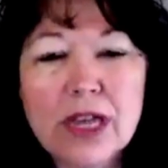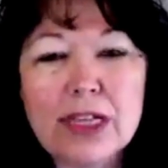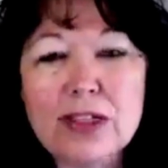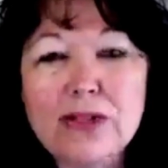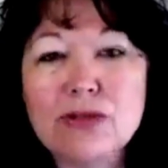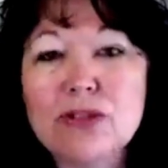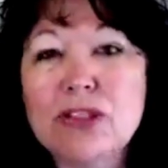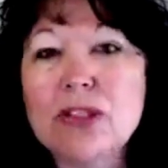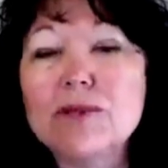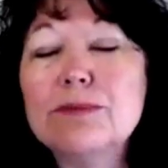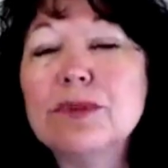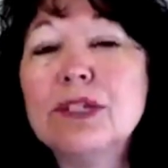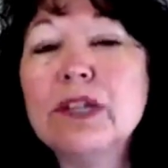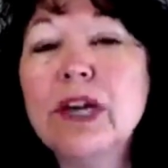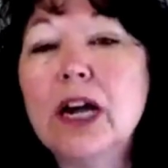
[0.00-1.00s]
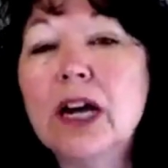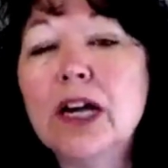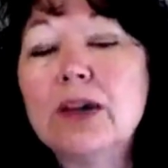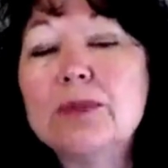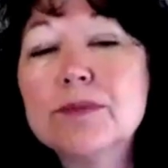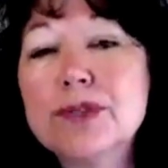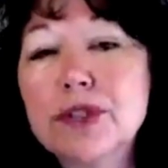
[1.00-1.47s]
and you simply
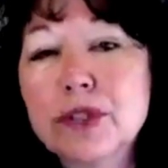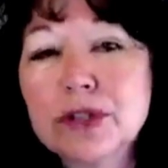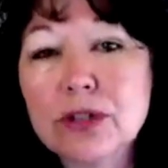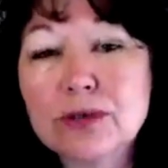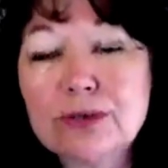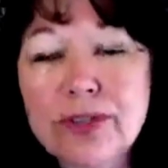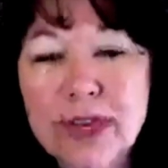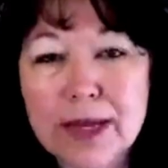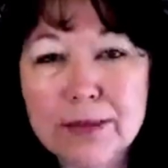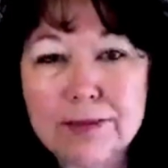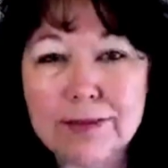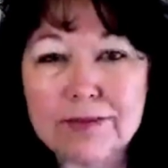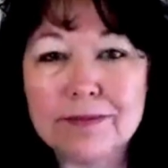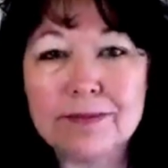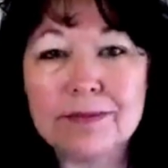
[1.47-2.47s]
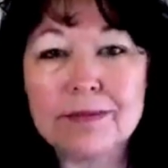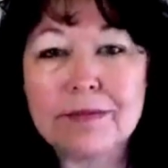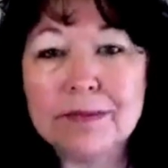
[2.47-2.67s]
observe them,